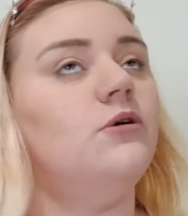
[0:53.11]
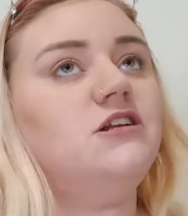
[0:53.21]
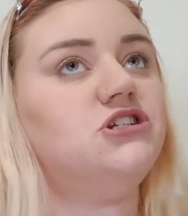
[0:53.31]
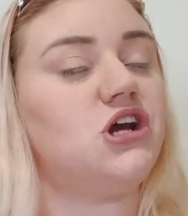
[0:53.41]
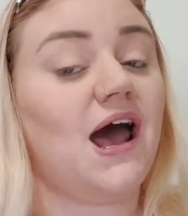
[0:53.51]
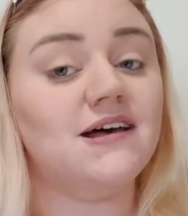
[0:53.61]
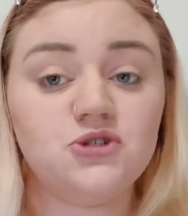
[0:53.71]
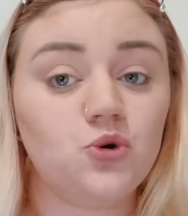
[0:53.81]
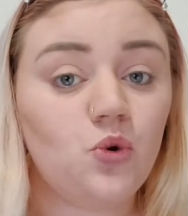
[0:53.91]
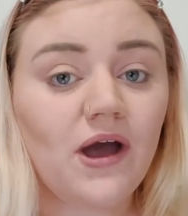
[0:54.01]
which
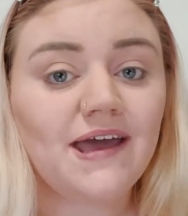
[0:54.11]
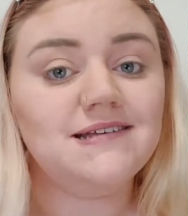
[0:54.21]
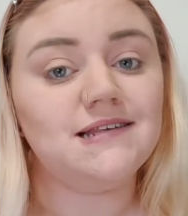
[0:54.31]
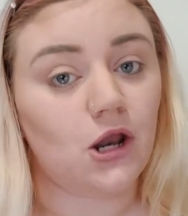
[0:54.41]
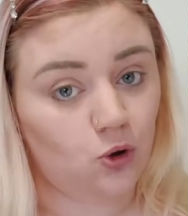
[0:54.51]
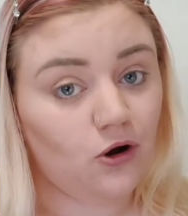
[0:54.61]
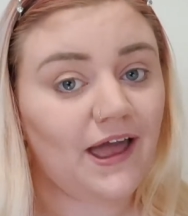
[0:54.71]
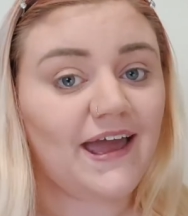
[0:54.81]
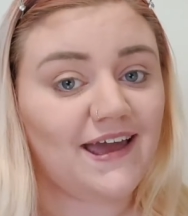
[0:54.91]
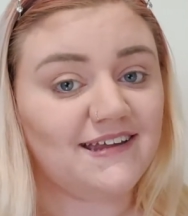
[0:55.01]
as always,
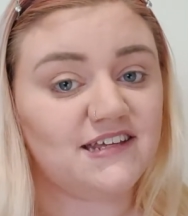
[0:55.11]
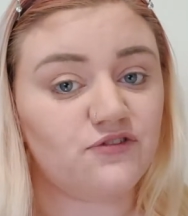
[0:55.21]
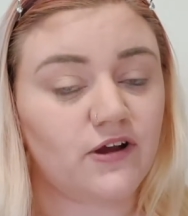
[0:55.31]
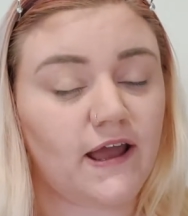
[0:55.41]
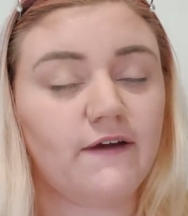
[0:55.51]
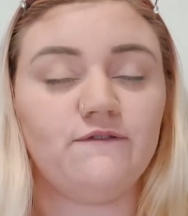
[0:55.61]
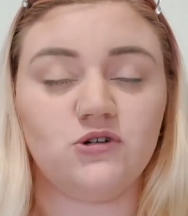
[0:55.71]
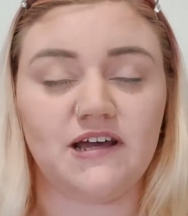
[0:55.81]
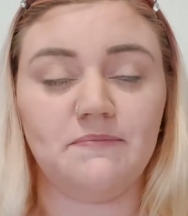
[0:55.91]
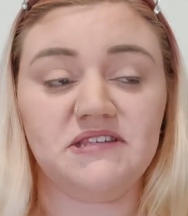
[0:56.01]
LawK83
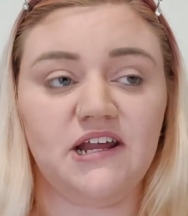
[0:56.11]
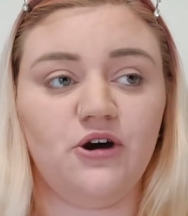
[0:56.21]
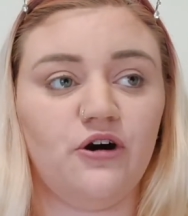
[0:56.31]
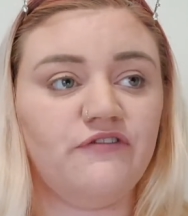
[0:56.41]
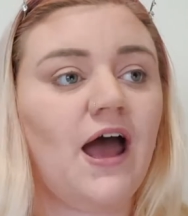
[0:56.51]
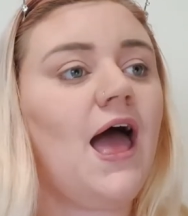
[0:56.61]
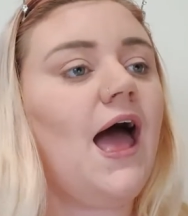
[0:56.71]
for 10% off.